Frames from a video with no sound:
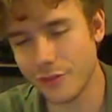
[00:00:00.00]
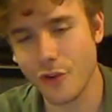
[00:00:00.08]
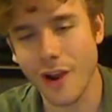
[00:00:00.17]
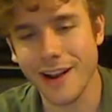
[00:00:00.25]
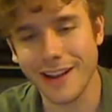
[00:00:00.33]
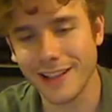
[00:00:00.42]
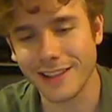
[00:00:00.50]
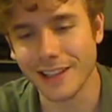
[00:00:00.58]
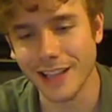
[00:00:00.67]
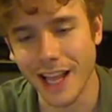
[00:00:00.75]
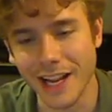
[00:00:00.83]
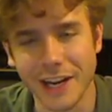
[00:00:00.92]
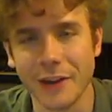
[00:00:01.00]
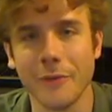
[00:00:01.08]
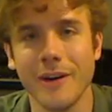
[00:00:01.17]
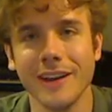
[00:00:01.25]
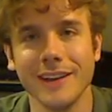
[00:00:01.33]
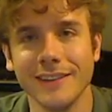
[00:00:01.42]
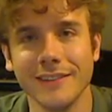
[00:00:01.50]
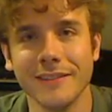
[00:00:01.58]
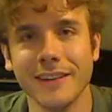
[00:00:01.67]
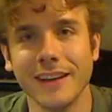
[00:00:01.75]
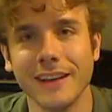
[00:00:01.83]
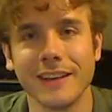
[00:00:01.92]
trying to get the lighting right and
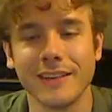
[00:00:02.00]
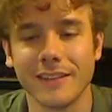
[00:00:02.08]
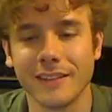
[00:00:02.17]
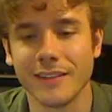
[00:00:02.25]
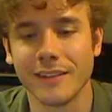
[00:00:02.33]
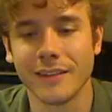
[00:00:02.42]
like